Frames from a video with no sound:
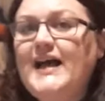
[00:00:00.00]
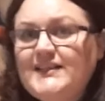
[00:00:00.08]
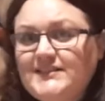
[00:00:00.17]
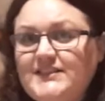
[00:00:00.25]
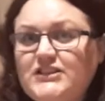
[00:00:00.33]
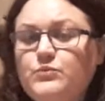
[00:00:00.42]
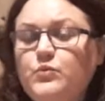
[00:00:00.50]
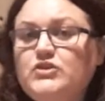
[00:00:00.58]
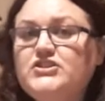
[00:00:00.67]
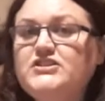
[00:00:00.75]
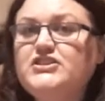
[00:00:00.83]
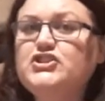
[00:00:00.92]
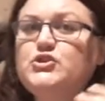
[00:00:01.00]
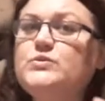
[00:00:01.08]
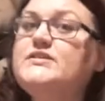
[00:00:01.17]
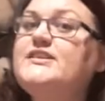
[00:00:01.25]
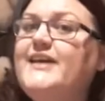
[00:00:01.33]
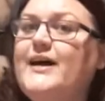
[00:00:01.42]
as this wasn't
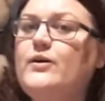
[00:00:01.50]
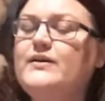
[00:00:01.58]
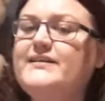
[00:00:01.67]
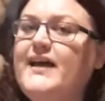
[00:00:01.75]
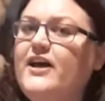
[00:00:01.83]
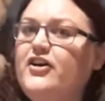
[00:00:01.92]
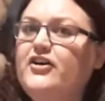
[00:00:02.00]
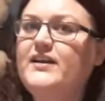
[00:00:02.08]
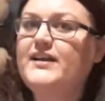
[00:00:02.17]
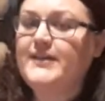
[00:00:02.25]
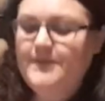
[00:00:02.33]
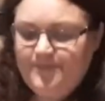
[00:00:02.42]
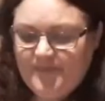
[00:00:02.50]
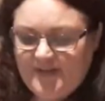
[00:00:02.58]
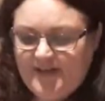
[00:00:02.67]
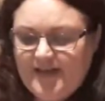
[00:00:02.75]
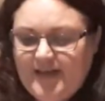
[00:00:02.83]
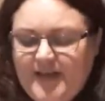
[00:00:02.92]
sorted out that early,
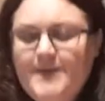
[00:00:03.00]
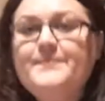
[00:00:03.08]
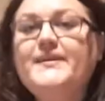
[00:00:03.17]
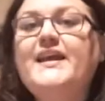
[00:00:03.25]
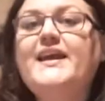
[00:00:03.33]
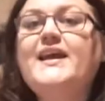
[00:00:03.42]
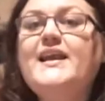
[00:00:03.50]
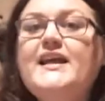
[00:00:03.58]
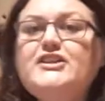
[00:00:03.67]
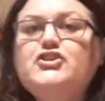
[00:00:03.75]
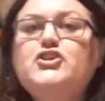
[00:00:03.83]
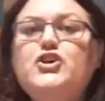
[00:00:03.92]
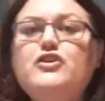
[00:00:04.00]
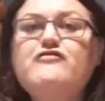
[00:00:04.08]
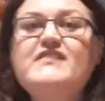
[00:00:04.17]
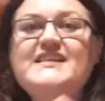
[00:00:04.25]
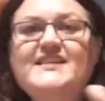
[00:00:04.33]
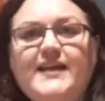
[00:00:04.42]
okay, it led to
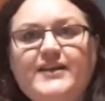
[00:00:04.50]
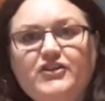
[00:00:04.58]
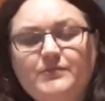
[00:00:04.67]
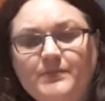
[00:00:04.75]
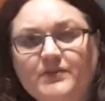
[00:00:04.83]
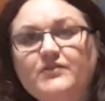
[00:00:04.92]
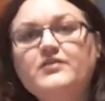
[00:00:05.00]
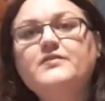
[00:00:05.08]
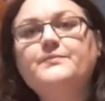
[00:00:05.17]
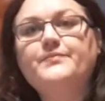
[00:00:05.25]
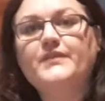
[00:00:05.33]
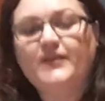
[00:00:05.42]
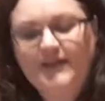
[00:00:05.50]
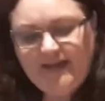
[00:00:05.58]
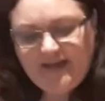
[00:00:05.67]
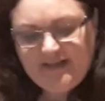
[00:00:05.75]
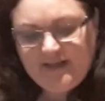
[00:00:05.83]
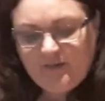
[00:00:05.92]
resentment.
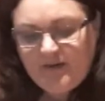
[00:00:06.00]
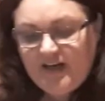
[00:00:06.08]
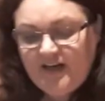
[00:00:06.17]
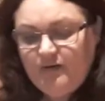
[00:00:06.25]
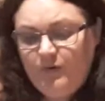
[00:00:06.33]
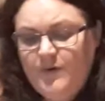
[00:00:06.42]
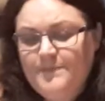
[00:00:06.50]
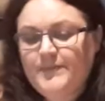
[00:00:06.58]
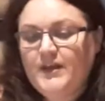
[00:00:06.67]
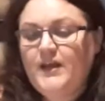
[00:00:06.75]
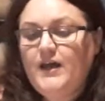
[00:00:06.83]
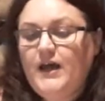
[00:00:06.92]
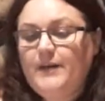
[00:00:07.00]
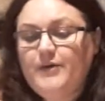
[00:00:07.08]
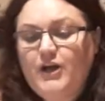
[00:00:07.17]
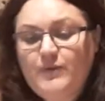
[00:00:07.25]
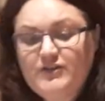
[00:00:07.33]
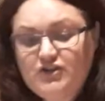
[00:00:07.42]
Okay, now
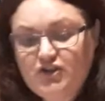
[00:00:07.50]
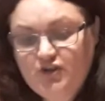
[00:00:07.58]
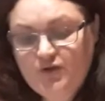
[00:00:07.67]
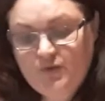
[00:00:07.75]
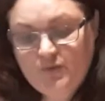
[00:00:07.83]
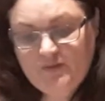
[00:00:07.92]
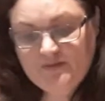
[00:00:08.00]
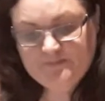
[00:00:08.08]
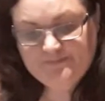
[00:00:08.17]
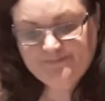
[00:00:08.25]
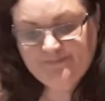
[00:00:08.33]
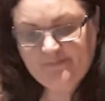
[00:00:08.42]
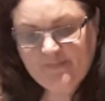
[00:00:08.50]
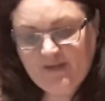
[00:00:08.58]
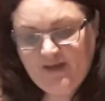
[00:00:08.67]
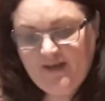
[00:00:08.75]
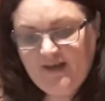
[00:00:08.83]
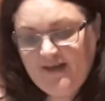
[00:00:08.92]
I'm going to
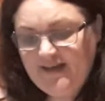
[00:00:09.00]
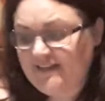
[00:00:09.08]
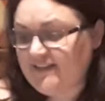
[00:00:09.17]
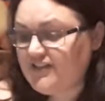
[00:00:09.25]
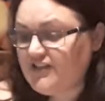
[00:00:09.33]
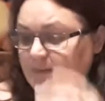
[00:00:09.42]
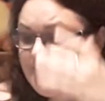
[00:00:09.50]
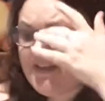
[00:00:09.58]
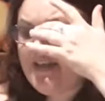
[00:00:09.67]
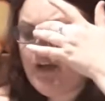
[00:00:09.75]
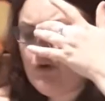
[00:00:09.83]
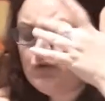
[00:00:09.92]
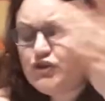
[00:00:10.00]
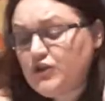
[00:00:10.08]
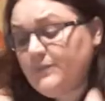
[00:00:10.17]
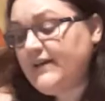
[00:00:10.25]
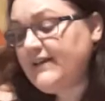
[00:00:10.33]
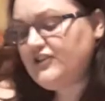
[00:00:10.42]
get to this chapter here called
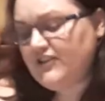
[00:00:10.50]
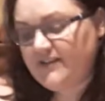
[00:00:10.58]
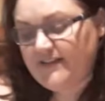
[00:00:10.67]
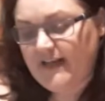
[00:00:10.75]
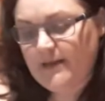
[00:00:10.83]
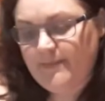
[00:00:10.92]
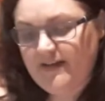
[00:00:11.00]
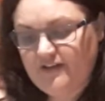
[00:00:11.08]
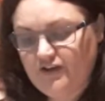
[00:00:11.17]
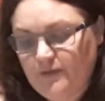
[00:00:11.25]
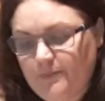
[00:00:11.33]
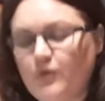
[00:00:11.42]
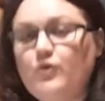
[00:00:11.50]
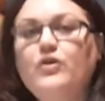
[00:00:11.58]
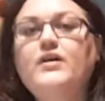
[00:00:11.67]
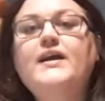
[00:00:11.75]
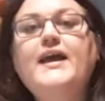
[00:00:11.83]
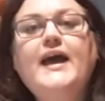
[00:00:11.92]
Soup Kitchens and Amending the
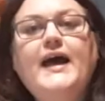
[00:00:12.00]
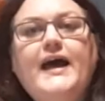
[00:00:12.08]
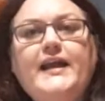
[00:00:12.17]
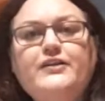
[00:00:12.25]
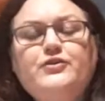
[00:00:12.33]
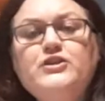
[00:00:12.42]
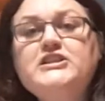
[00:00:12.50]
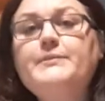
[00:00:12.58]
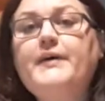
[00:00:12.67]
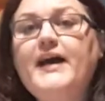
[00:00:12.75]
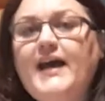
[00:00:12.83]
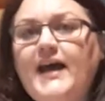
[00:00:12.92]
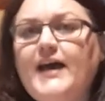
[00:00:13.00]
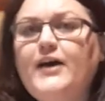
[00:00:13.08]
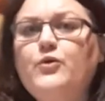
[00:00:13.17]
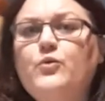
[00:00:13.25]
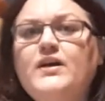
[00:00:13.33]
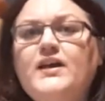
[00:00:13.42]
Poor. And it talks about
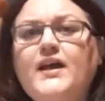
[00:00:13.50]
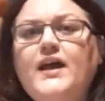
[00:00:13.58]
how